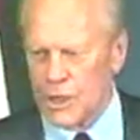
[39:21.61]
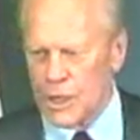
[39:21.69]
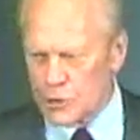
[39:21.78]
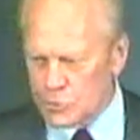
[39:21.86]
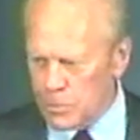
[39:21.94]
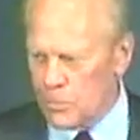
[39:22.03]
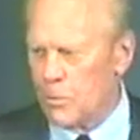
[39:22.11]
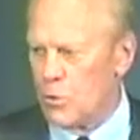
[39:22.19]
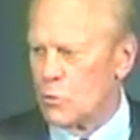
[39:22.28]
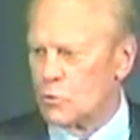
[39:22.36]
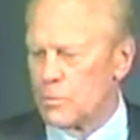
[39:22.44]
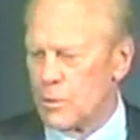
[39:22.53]
as
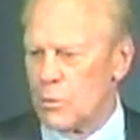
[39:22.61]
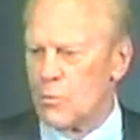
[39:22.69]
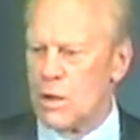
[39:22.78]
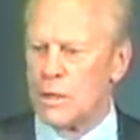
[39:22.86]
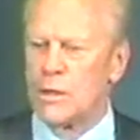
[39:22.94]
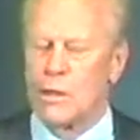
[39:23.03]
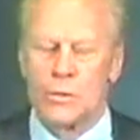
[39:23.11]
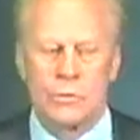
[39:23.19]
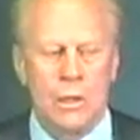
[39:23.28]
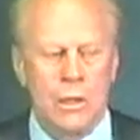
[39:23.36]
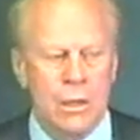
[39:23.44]
proposed by the White House,